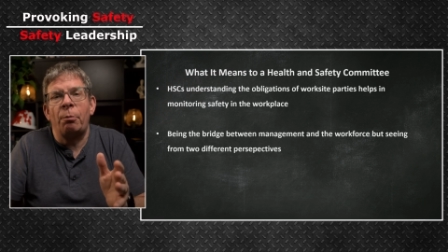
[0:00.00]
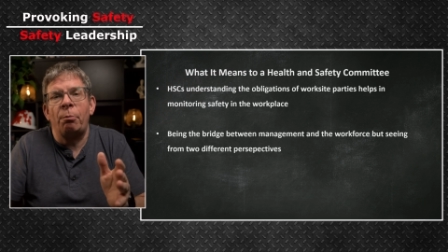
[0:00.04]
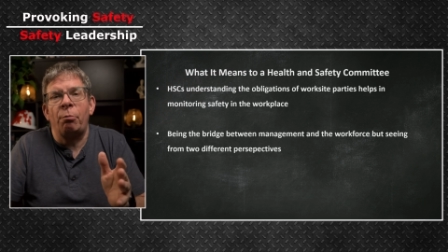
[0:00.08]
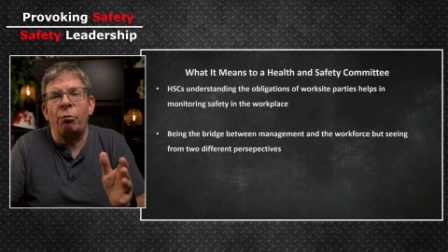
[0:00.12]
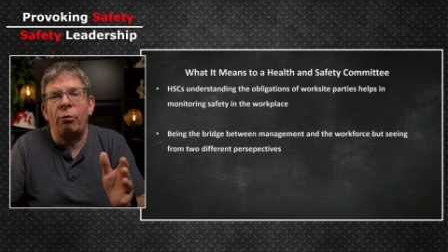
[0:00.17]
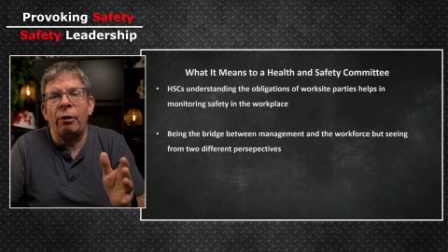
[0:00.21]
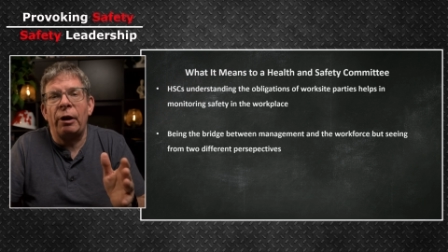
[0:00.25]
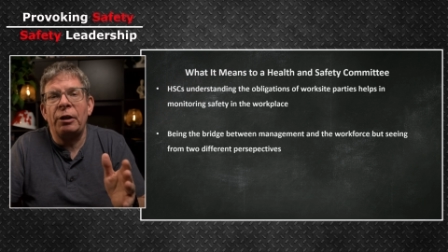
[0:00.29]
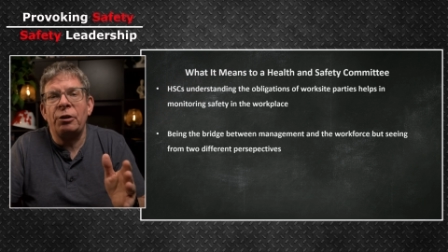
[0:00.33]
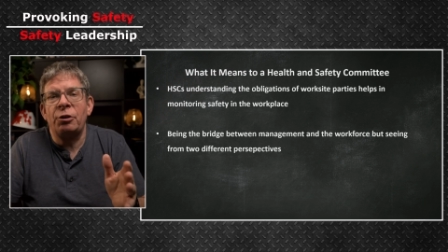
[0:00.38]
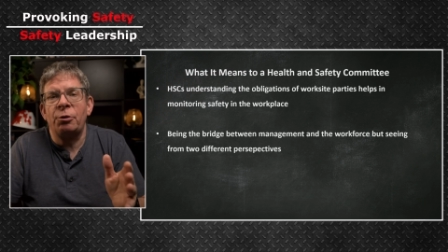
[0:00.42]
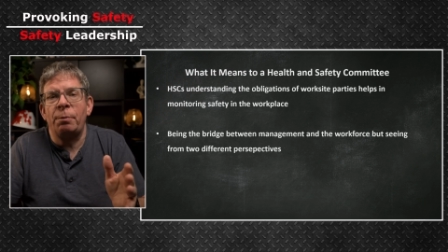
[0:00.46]

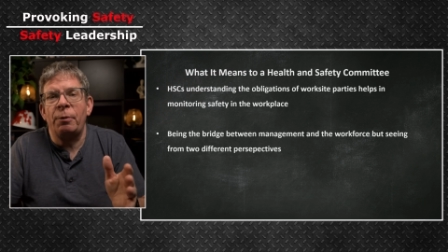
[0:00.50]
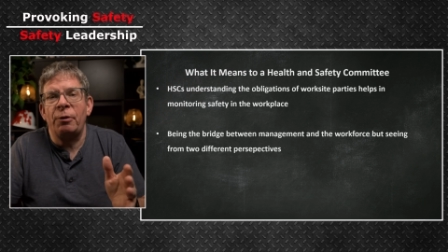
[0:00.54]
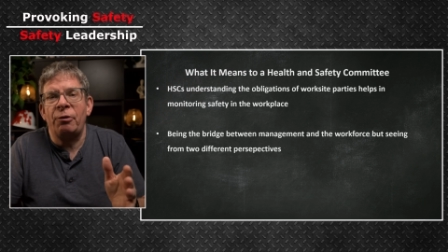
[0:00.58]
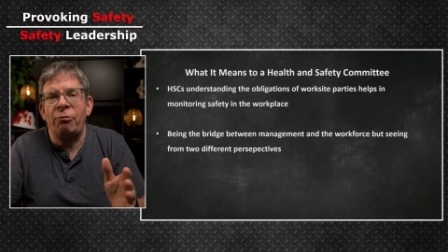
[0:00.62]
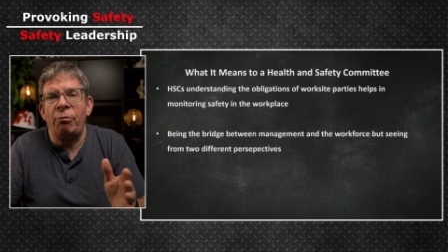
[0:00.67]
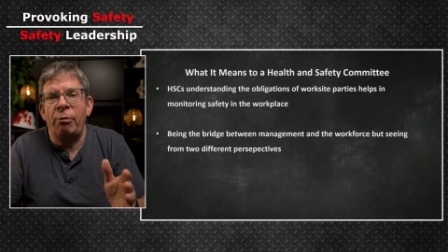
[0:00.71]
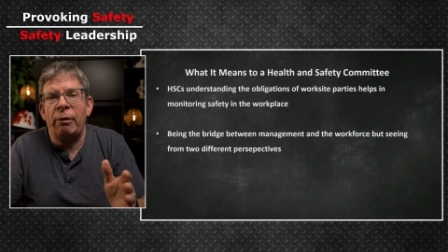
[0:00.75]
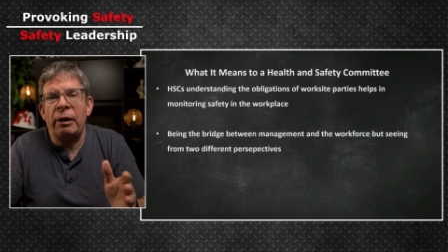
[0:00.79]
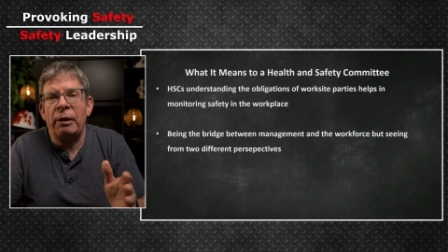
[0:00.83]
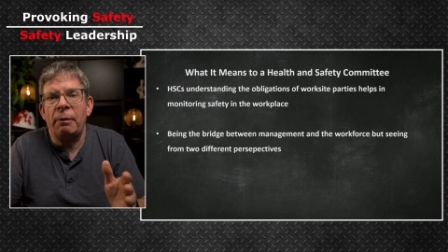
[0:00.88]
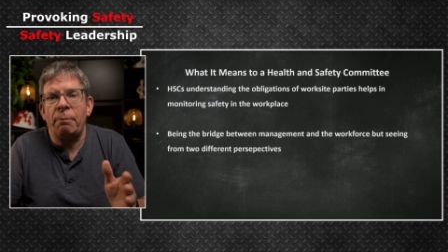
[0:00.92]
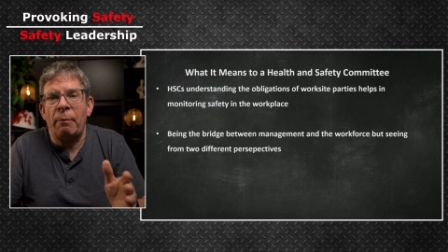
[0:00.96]
bridge
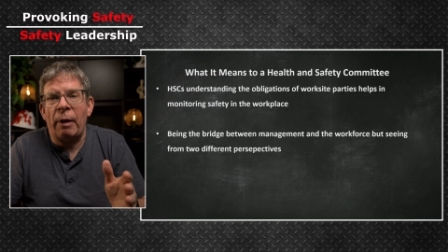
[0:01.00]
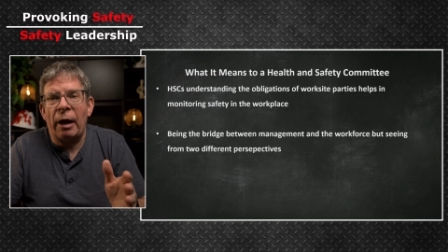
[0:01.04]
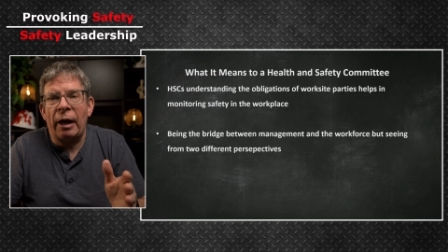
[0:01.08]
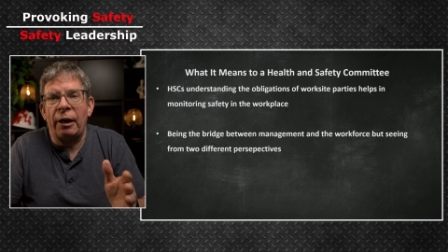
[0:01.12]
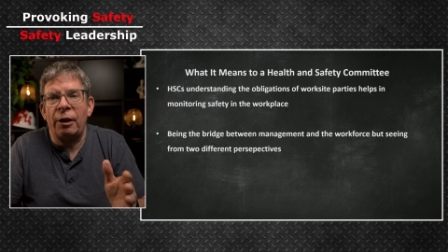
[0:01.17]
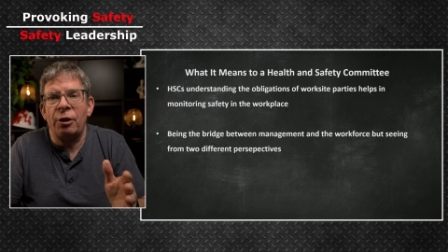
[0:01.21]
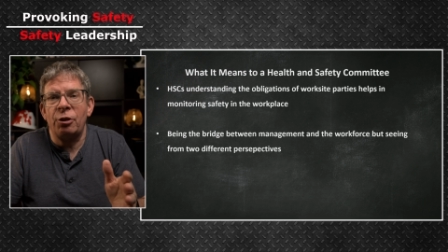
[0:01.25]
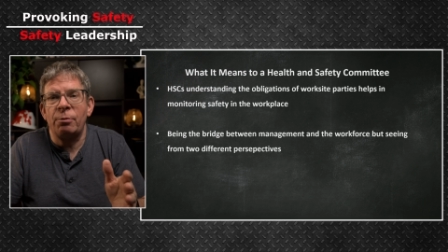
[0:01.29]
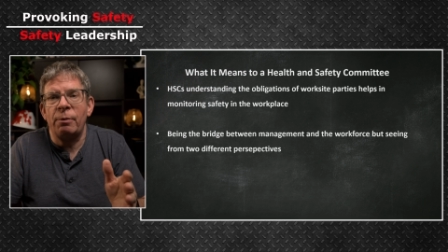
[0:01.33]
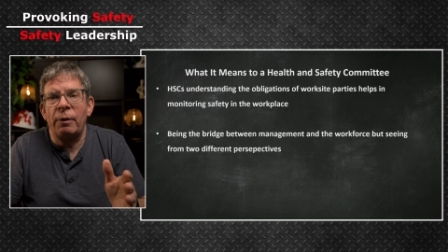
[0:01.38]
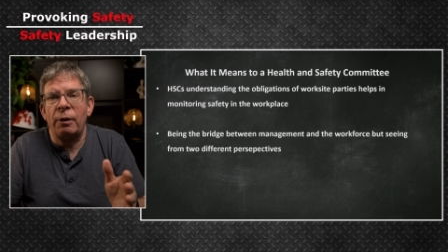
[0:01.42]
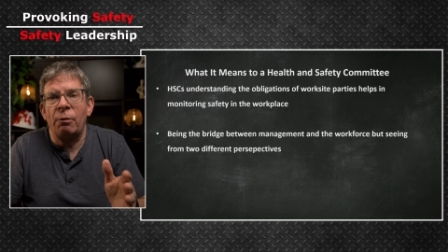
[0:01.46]
between
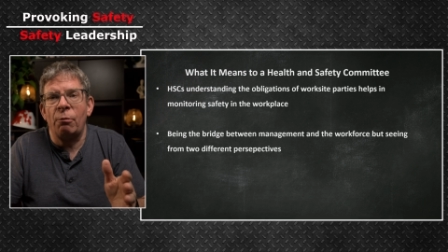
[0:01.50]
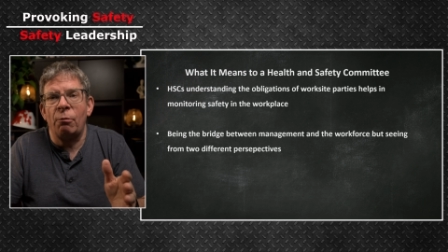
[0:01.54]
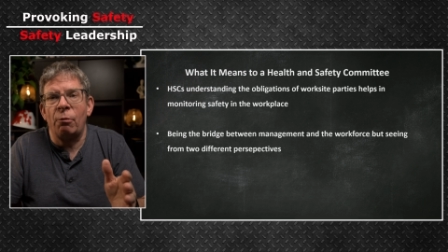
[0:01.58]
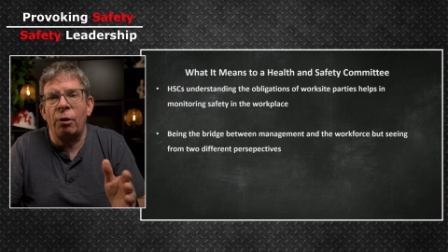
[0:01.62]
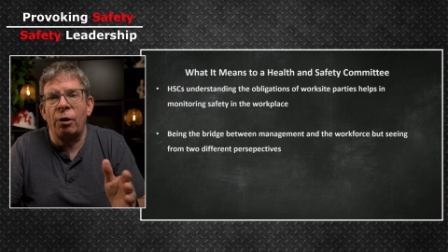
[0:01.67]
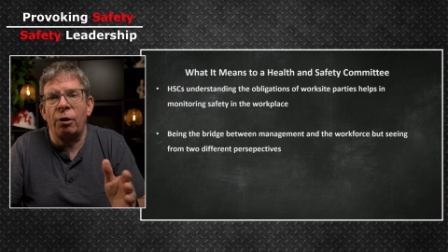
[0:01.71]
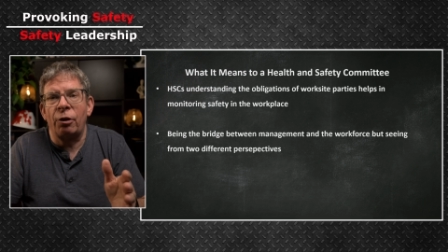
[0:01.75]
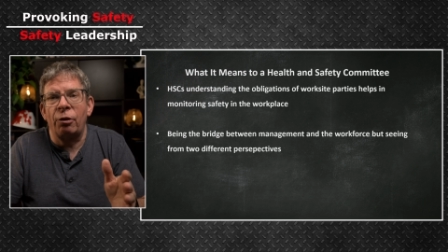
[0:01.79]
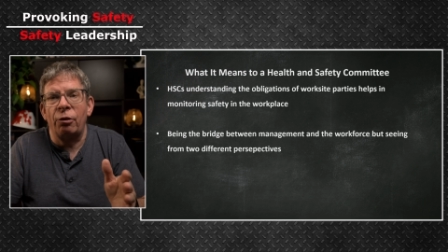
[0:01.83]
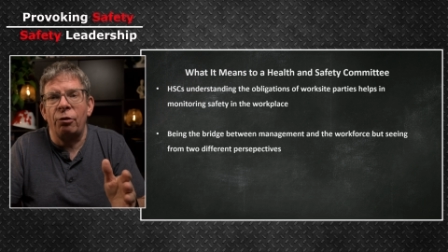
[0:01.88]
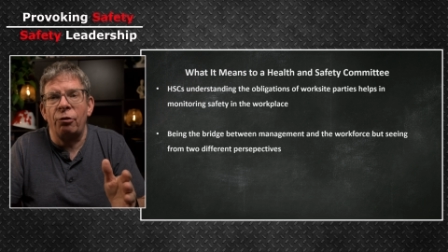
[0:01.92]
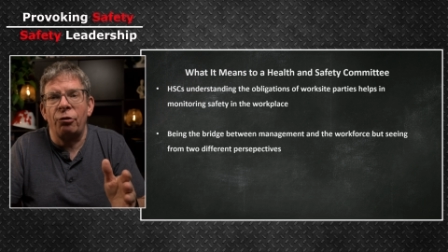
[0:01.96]
management and
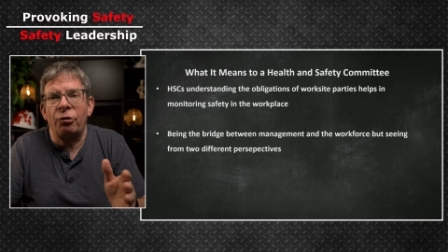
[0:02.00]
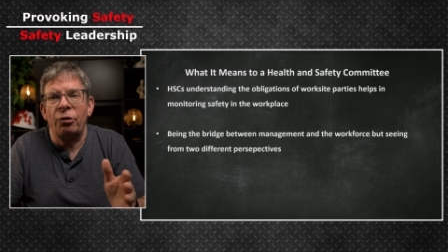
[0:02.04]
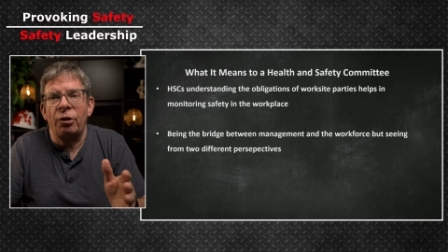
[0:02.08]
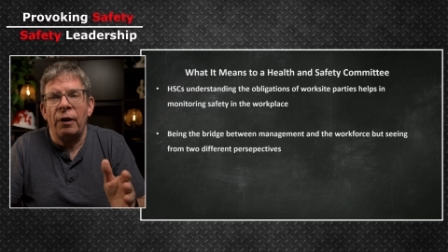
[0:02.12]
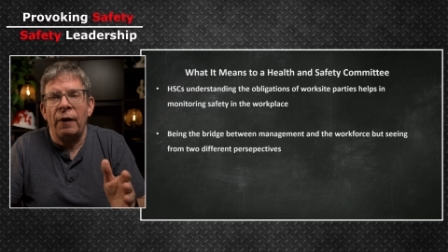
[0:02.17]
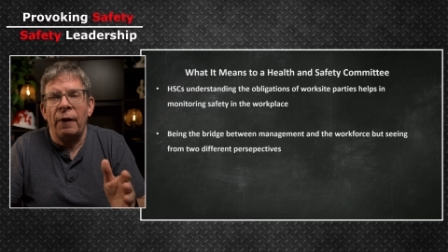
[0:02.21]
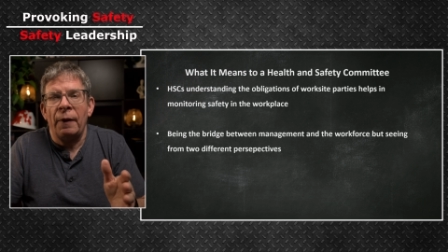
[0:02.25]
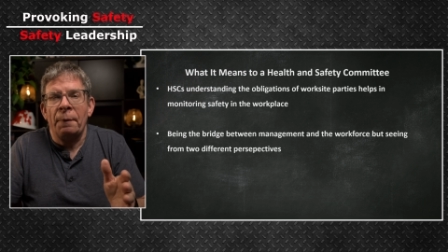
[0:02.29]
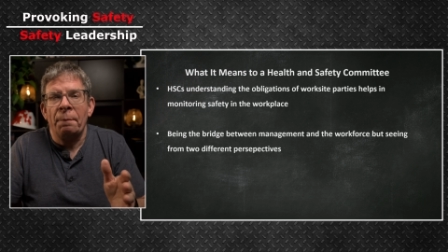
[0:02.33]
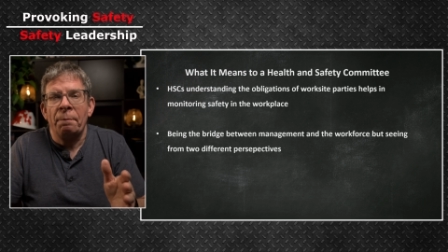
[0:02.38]
workers.